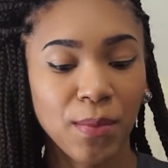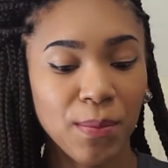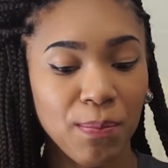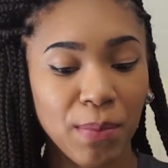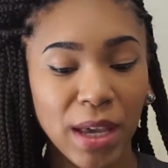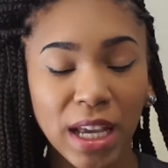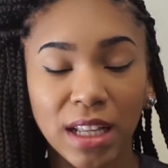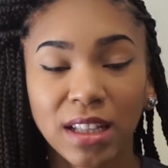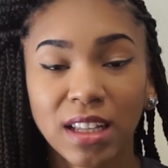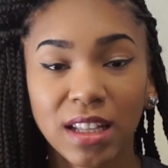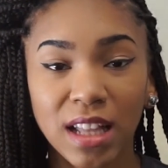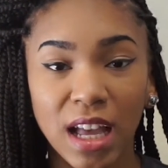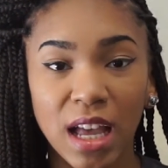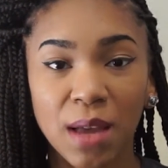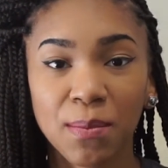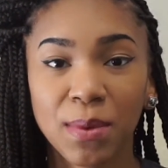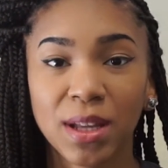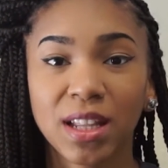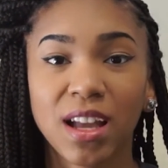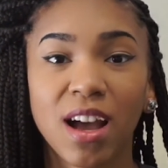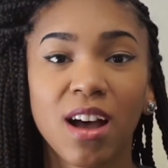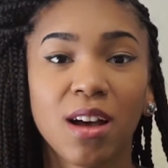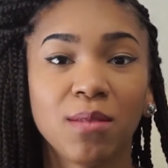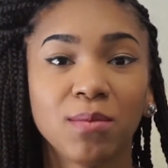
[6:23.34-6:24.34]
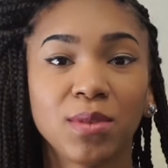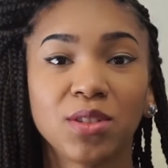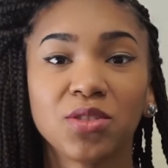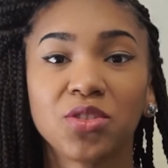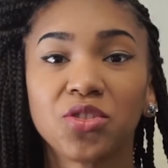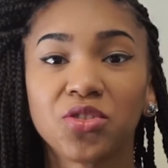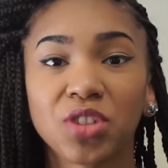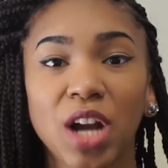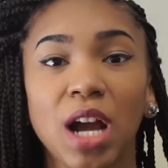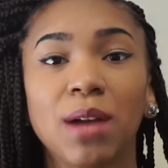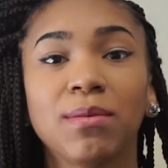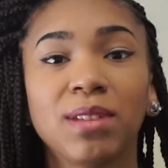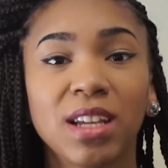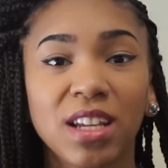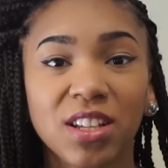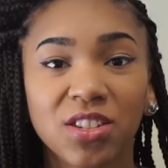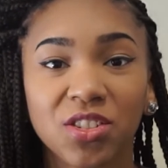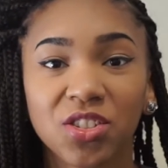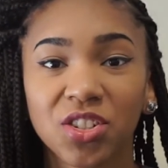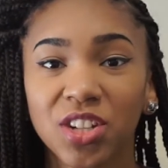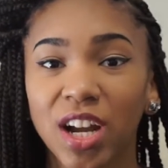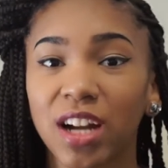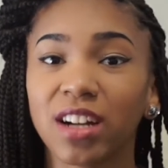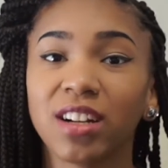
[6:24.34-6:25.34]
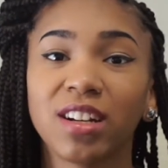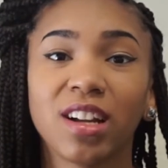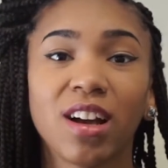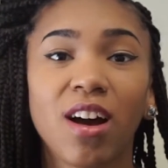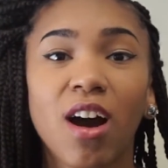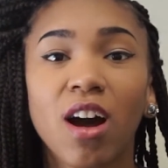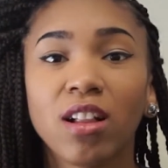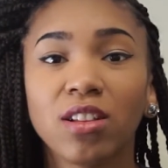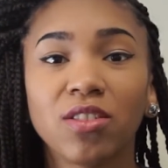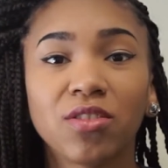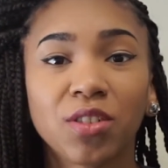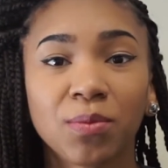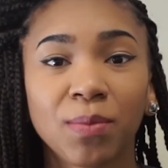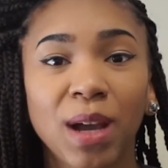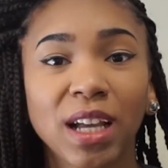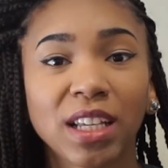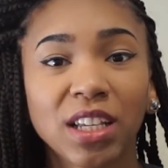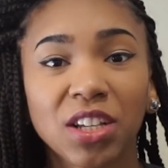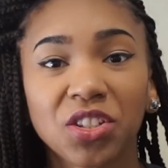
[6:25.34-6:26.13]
picked it up, and I almost dropped it and shattered it all over my